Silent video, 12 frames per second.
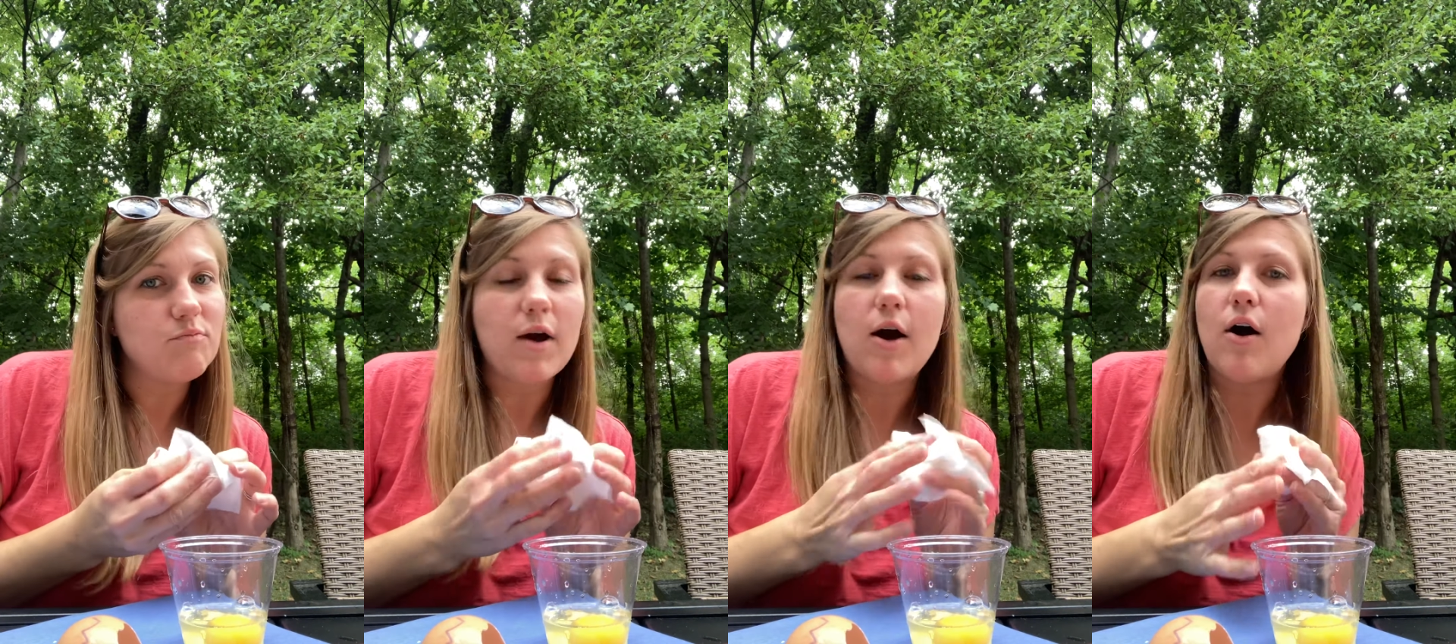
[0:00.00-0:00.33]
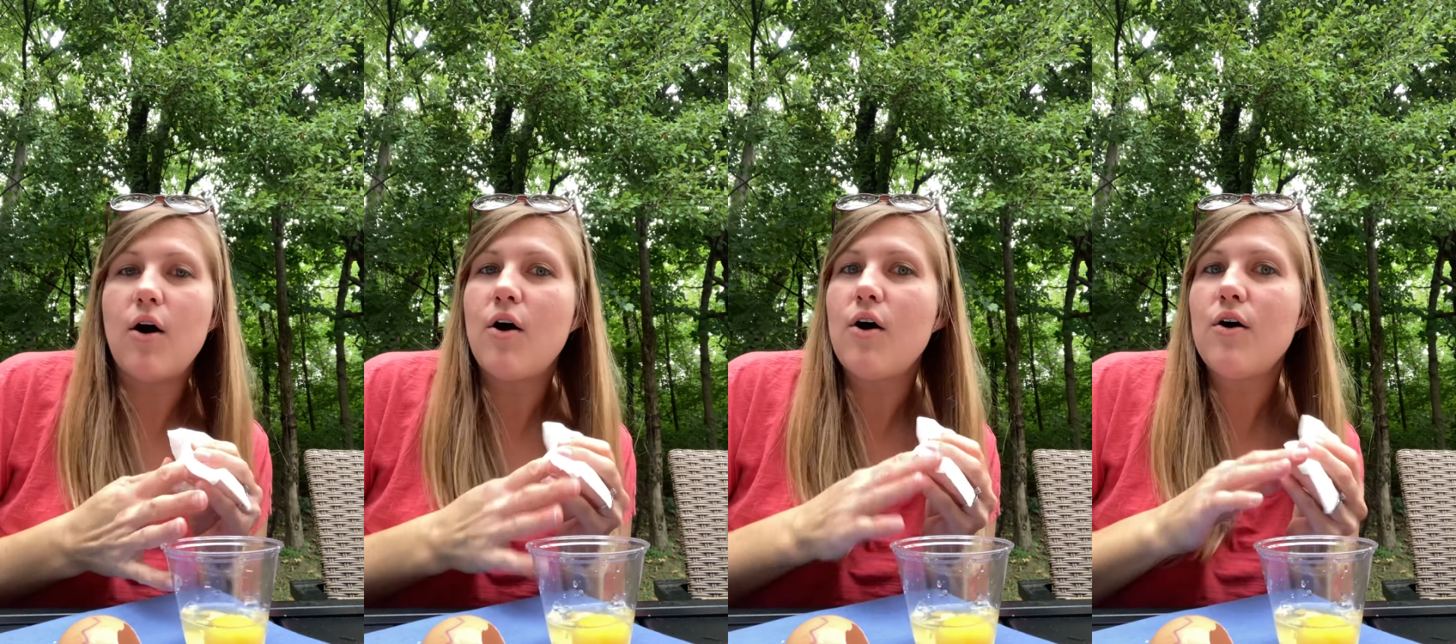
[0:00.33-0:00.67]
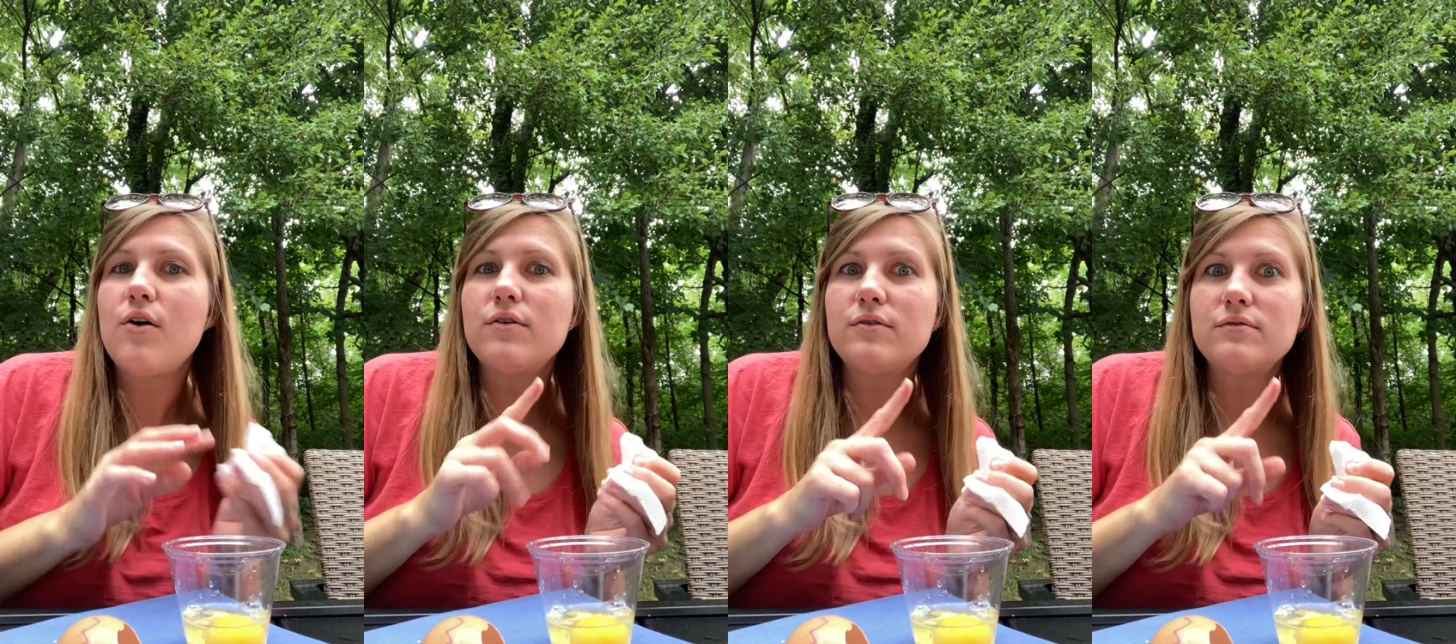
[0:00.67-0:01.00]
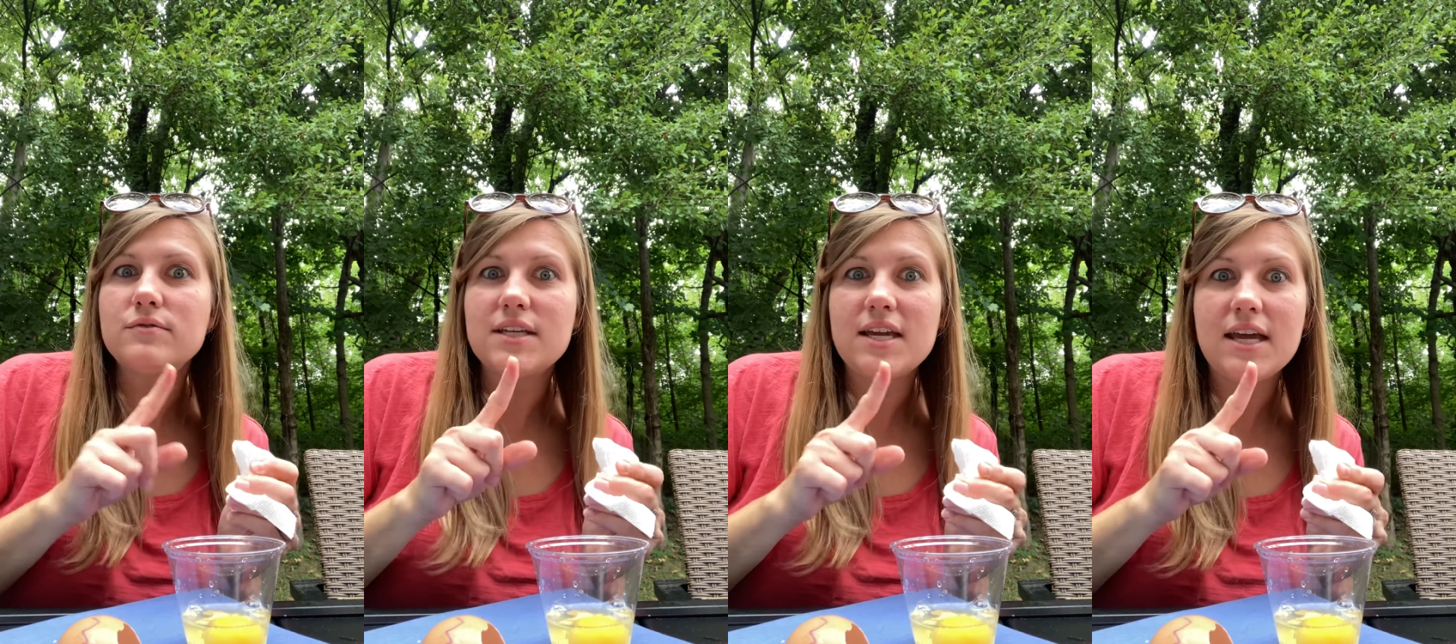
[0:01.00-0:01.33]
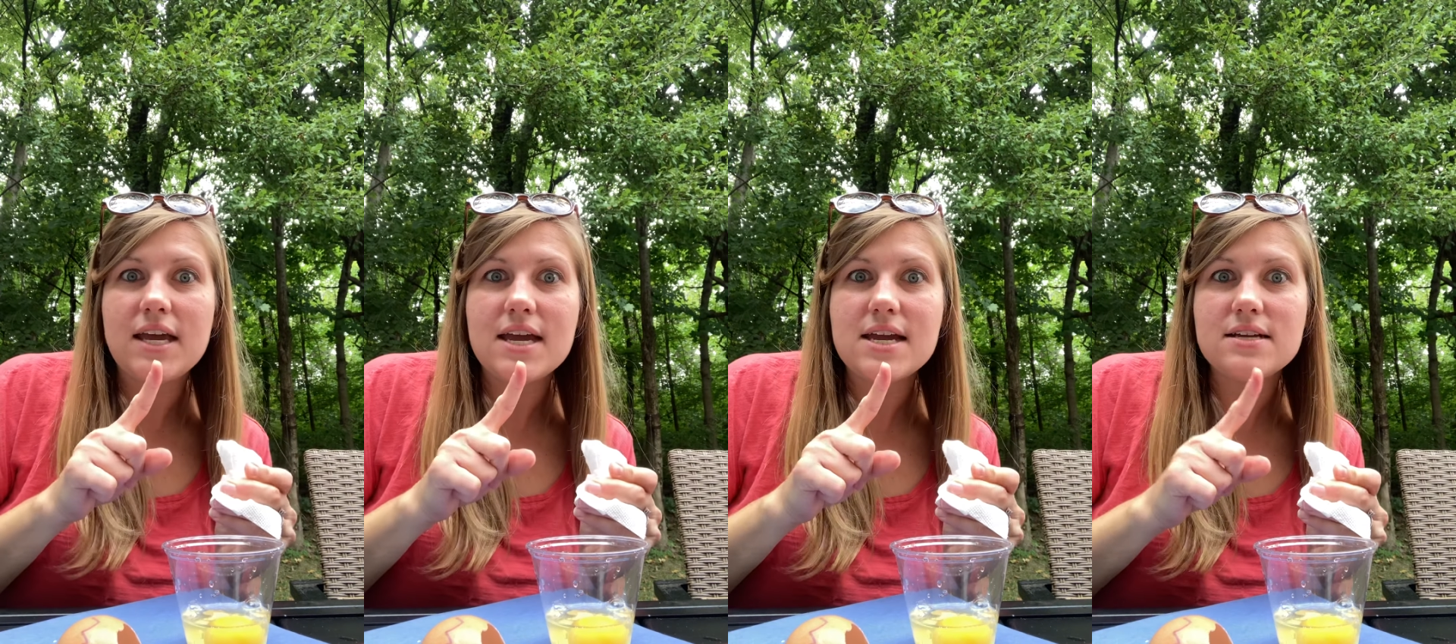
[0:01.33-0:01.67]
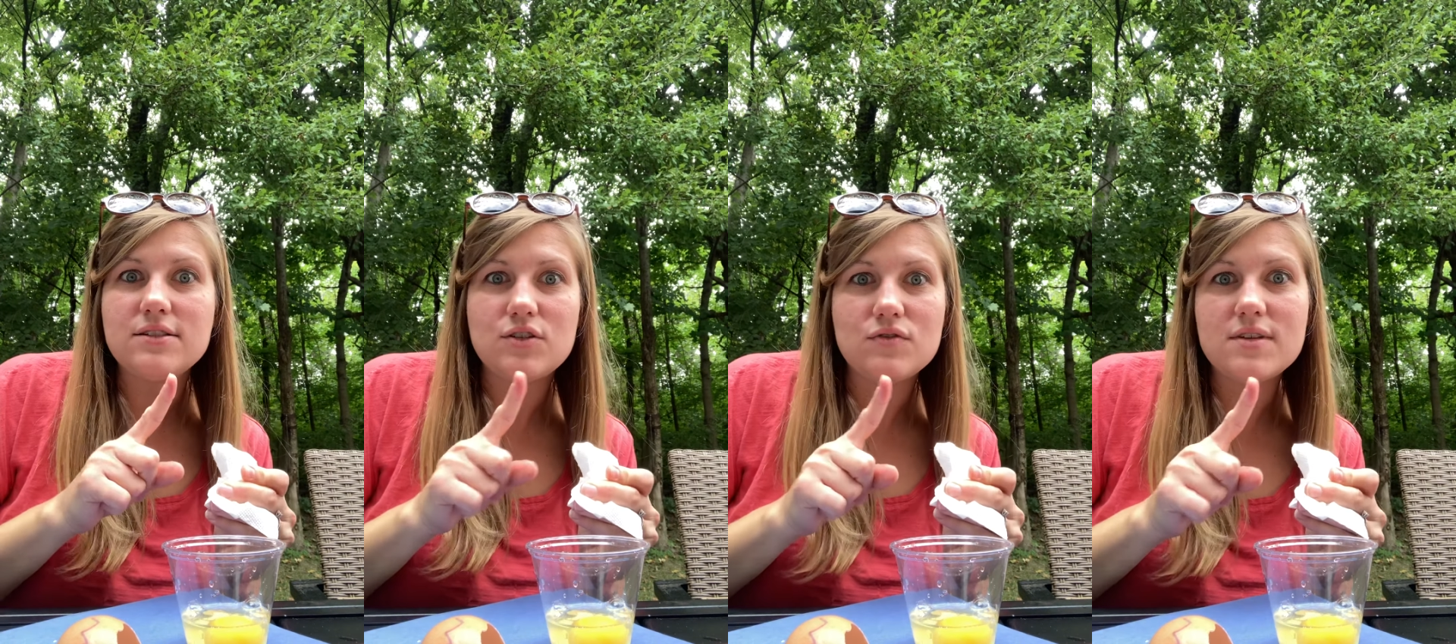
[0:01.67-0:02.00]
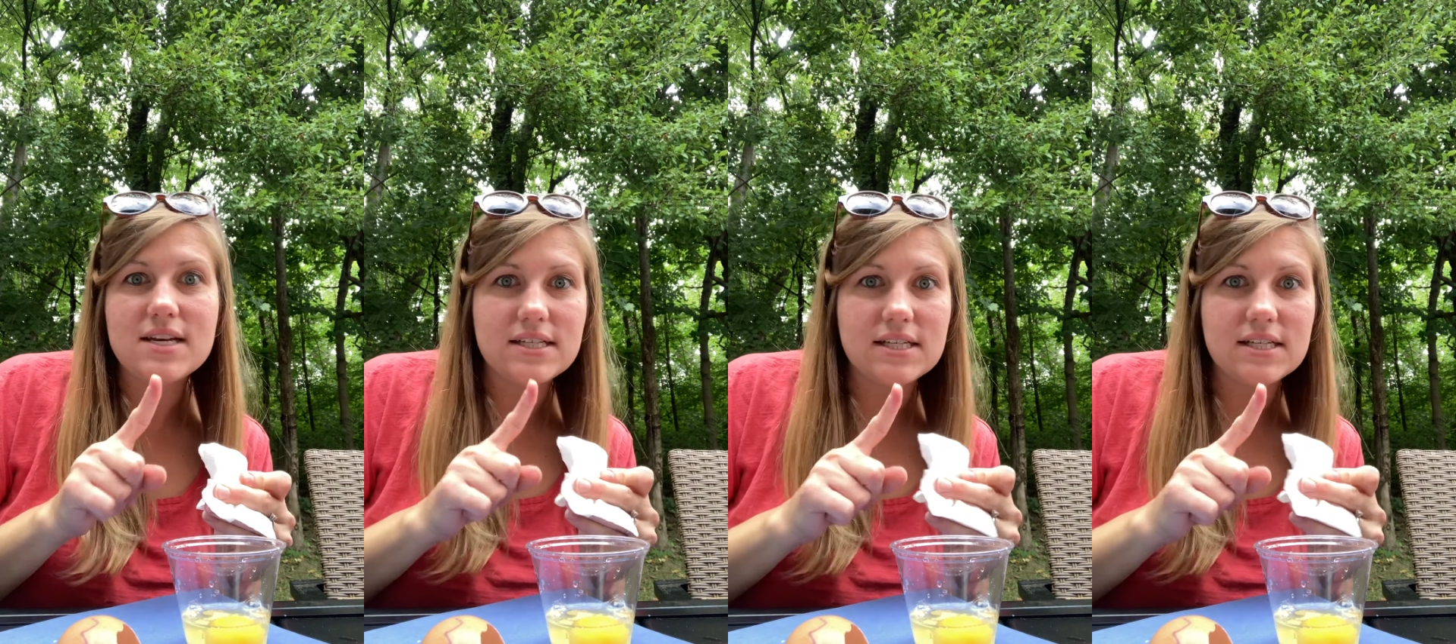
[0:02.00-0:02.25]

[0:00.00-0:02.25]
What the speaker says: but only do this